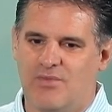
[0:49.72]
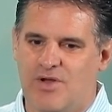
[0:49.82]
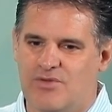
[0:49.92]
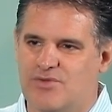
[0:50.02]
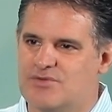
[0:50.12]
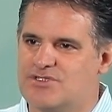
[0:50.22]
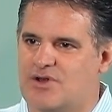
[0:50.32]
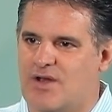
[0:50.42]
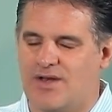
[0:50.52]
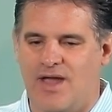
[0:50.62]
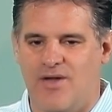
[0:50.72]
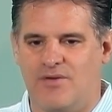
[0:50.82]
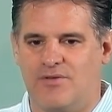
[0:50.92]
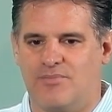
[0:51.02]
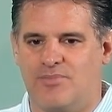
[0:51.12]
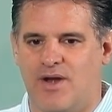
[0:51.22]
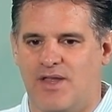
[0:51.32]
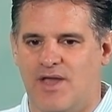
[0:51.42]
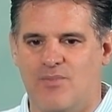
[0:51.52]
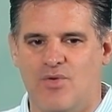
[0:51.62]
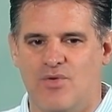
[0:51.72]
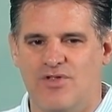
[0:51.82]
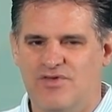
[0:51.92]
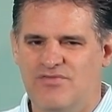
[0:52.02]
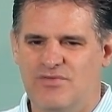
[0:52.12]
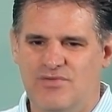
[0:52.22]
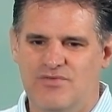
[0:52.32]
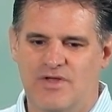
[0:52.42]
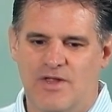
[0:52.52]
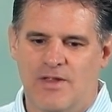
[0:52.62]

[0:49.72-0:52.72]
whether you're starting out in pranayama or even if you've